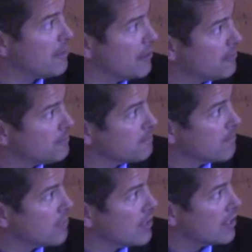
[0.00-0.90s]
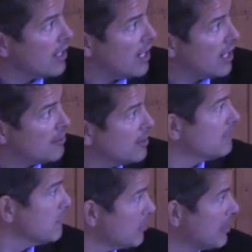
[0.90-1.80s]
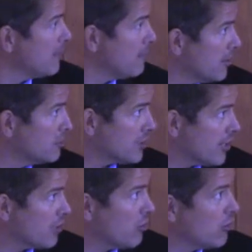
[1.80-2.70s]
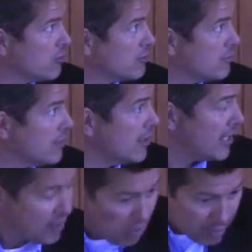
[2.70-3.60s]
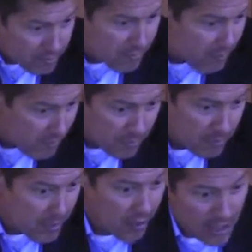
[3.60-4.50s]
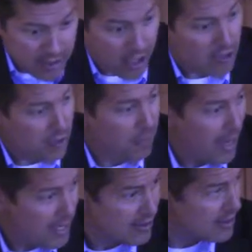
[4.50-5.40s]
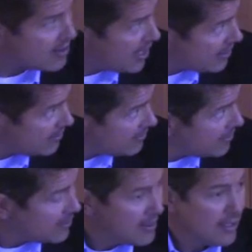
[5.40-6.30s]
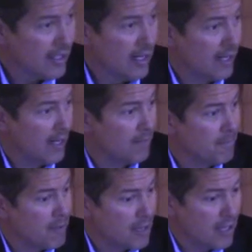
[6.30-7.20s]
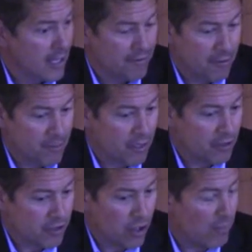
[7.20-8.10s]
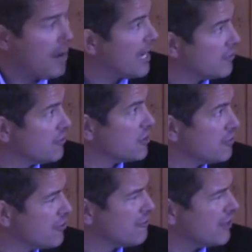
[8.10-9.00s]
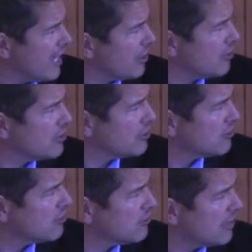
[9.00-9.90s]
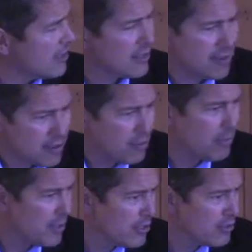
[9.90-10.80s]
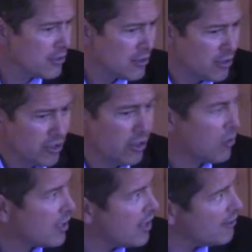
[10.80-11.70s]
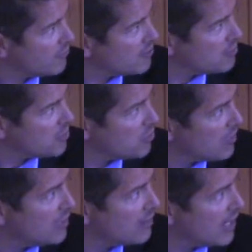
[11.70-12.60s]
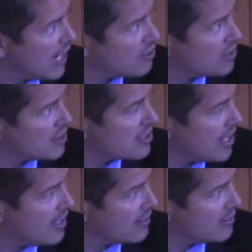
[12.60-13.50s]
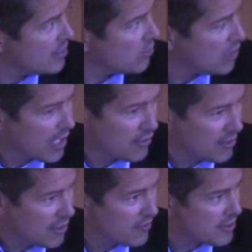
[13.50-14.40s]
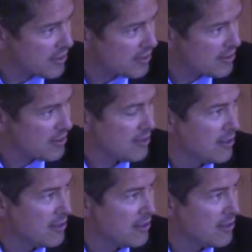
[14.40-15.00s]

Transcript: bill. I mean, a bill just like yours. And your bill has to also pass the Senate. If the bills don't match, there's some different language in the two bills. You go to a conference between the House and the Senate to work out the differences.